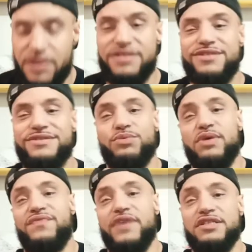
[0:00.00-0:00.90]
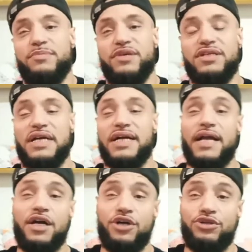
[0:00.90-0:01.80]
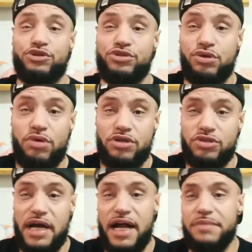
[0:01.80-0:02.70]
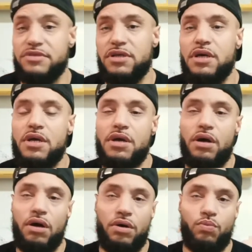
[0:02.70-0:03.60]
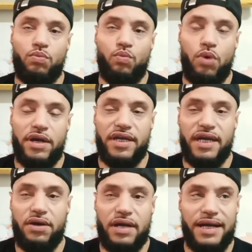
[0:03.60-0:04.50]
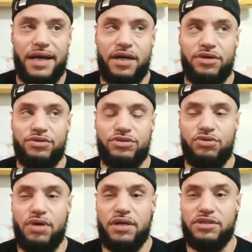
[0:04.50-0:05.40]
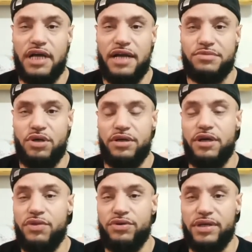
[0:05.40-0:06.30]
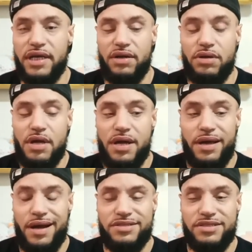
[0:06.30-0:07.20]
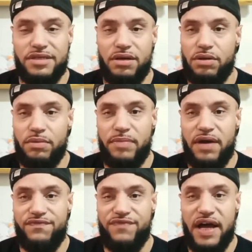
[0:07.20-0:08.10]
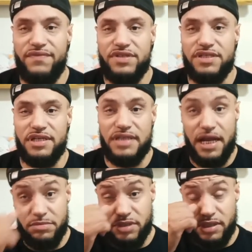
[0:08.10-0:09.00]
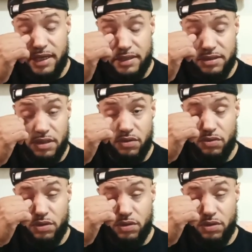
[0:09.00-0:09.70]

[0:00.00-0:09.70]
just a rough estimate because I got under 200 items on one account. I got under 200 items on another account. And I sell about five to six items a day. So